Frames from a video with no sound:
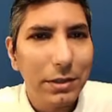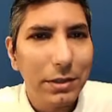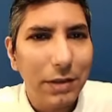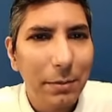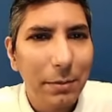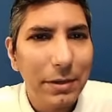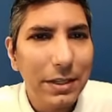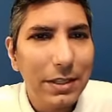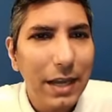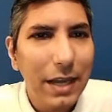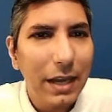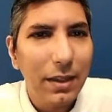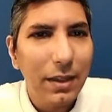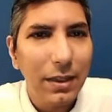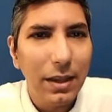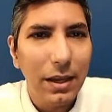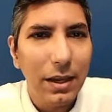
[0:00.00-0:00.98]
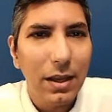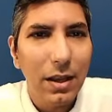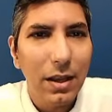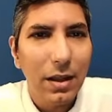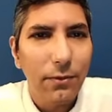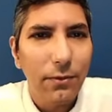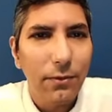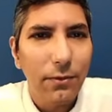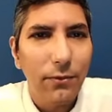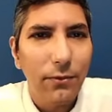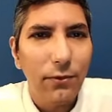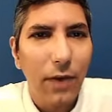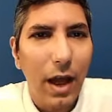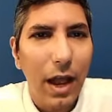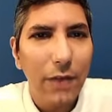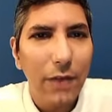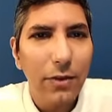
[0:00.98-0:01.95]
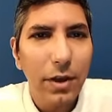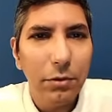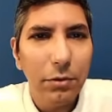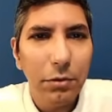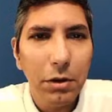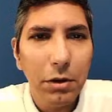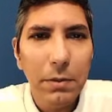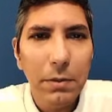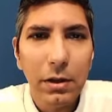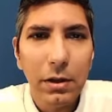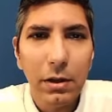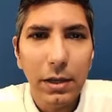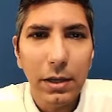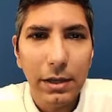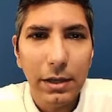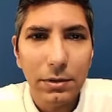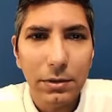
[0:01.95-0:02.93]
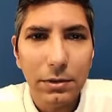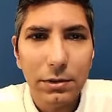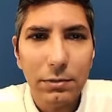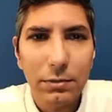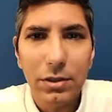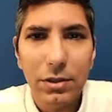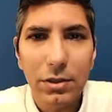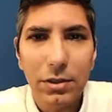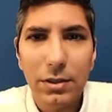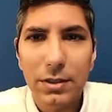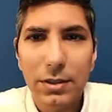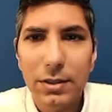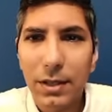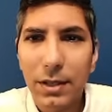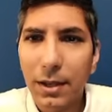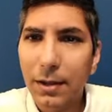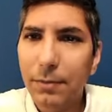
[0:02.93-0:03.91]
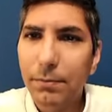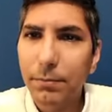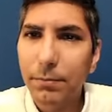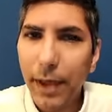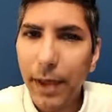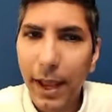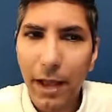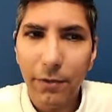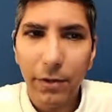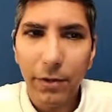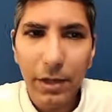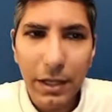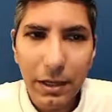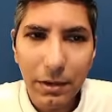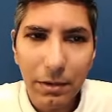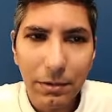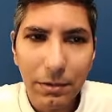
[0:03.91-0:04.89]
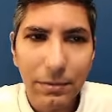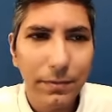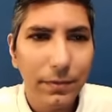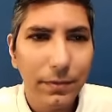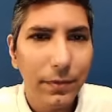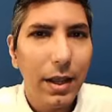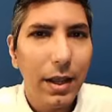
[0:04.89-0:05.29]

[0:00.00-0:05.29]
So I'm going to take the 500 milliliters, which is half a liter,